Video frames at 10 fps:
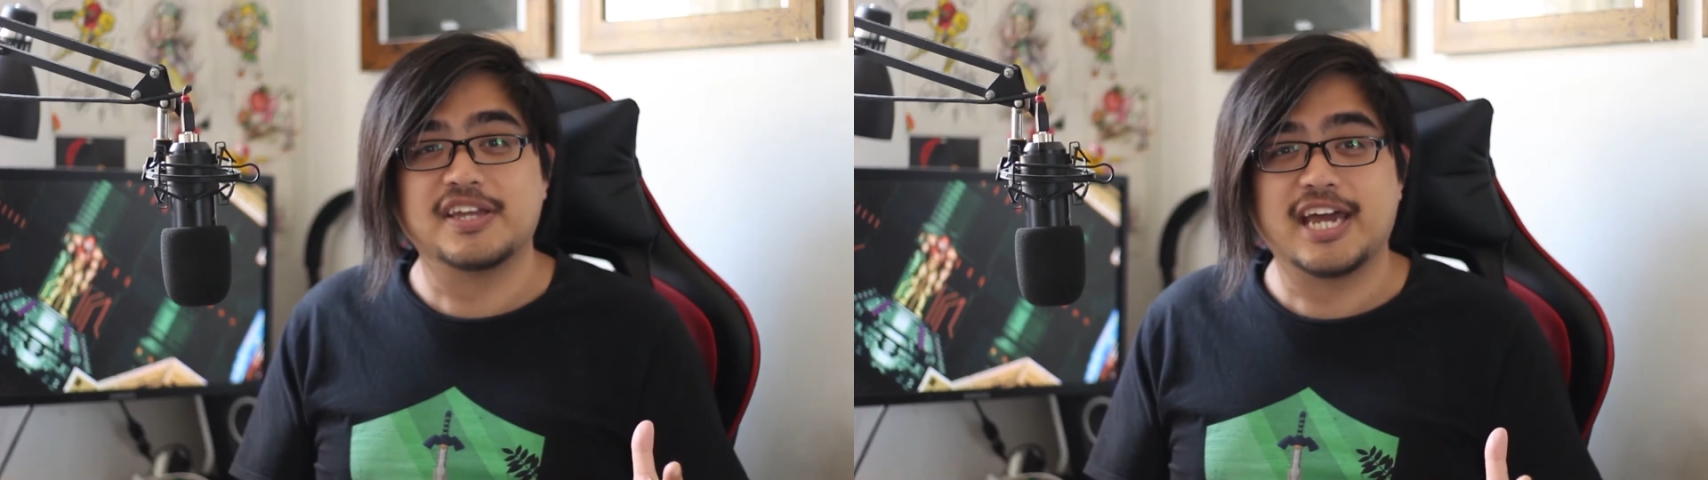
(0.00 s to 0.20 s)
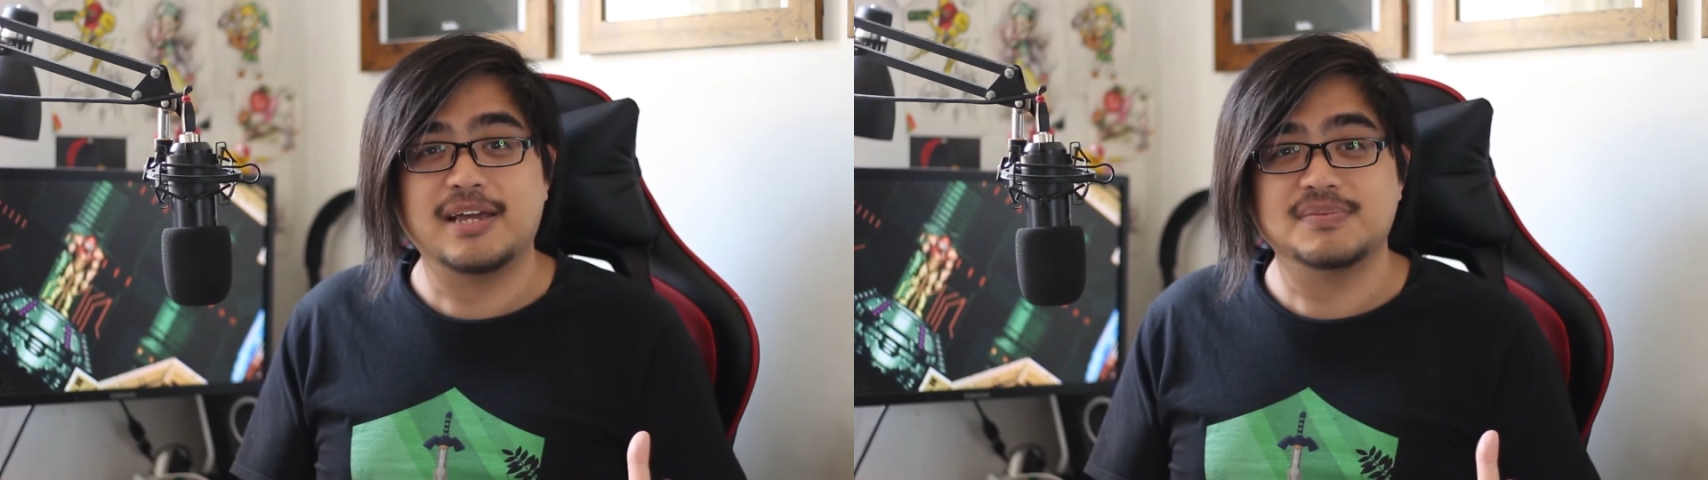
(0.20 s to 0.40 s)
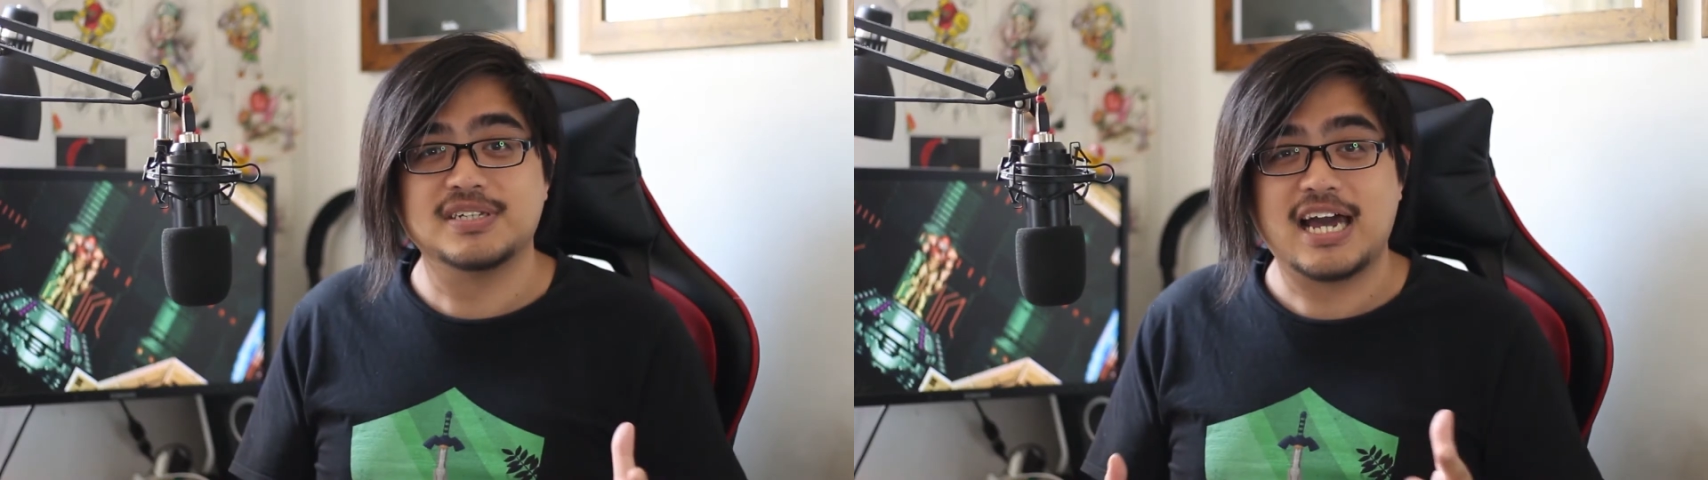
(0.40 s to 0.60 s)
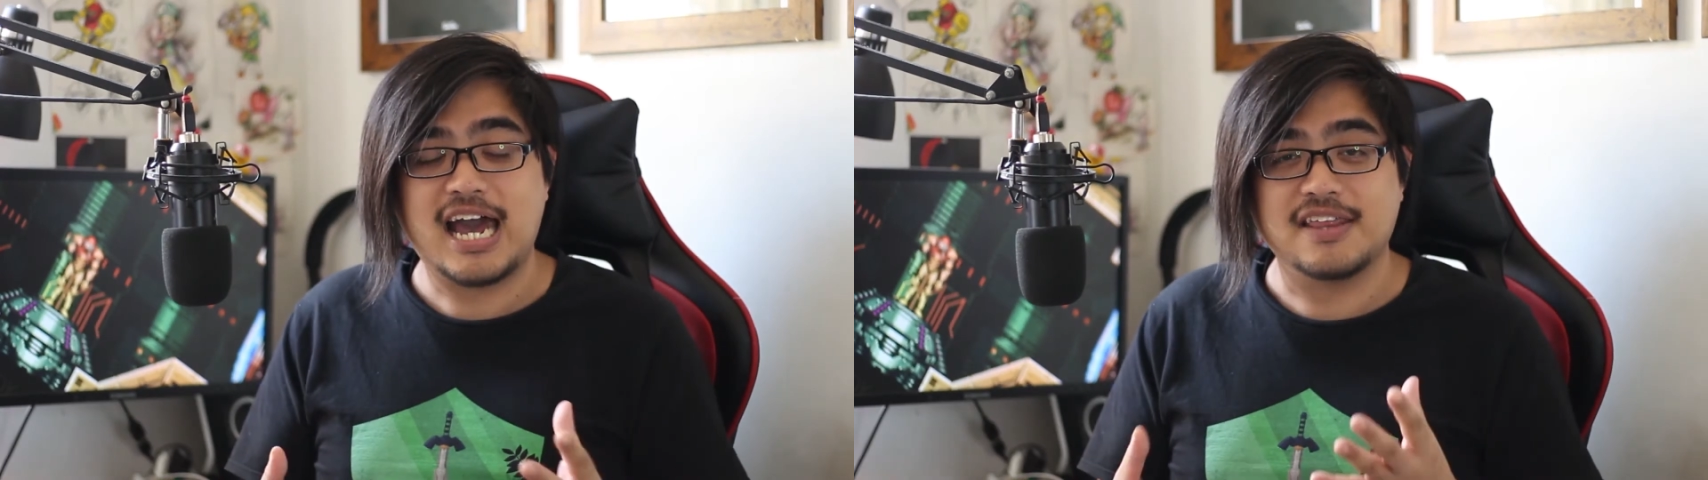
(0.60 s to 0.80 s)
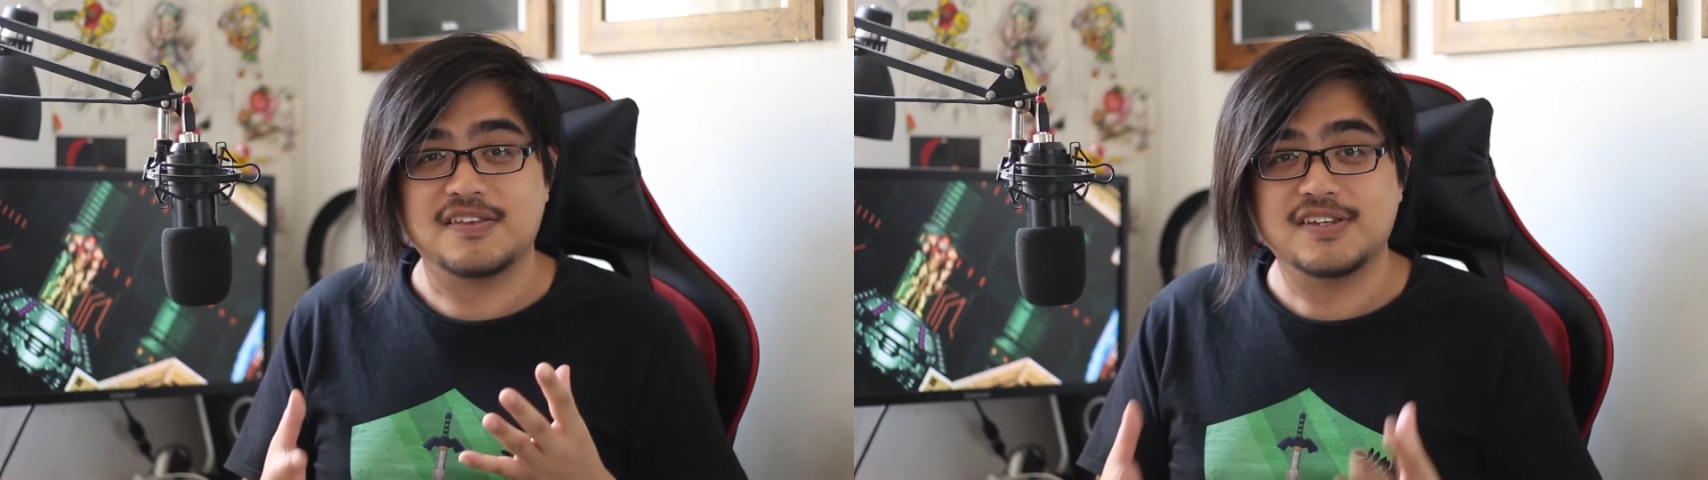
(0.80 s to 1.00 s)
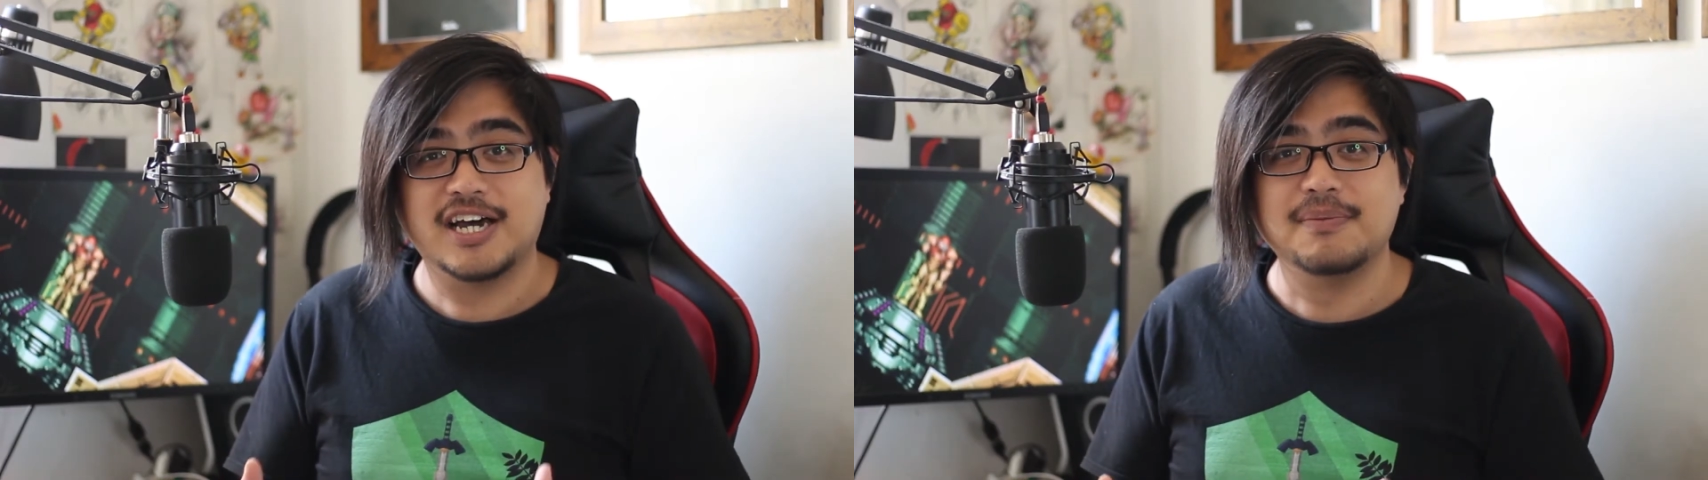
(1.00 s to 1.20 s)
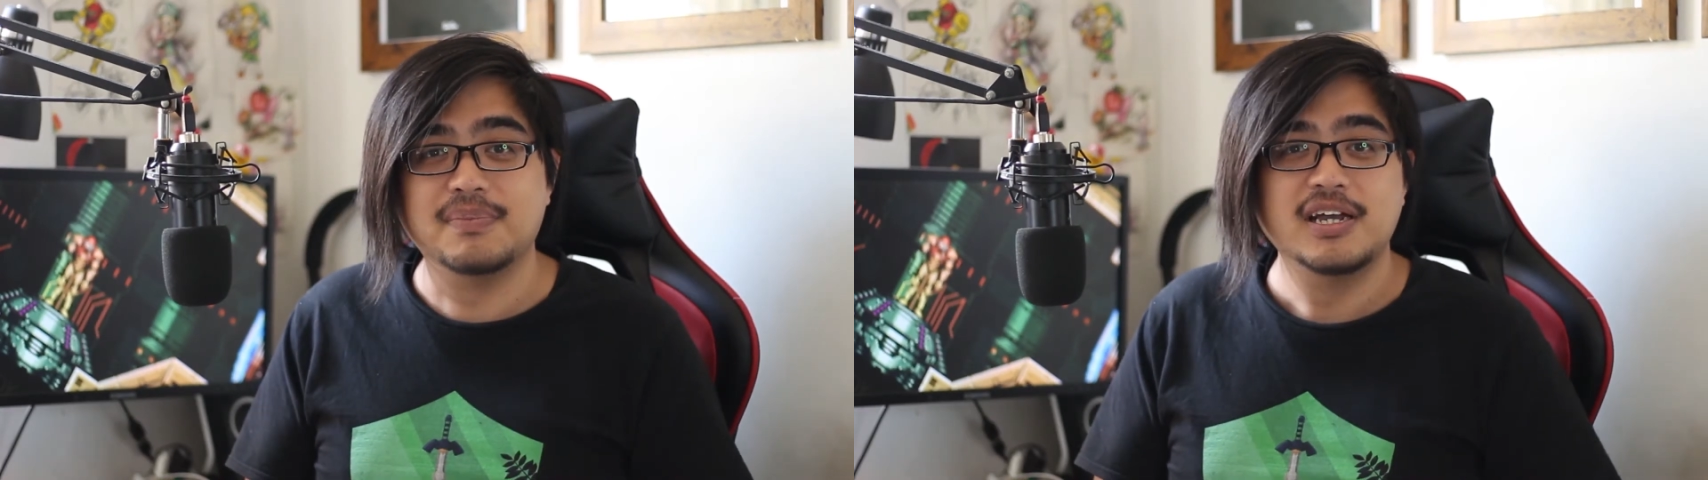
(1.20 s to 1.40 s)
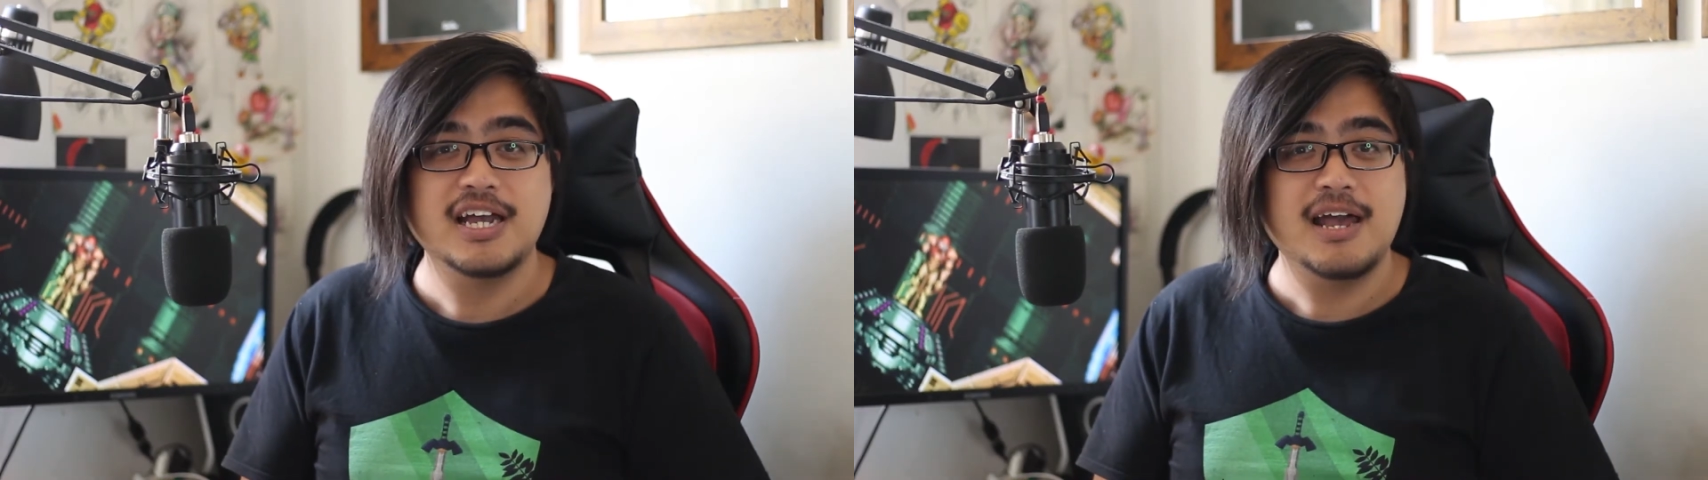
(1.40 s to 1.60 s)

games at the time.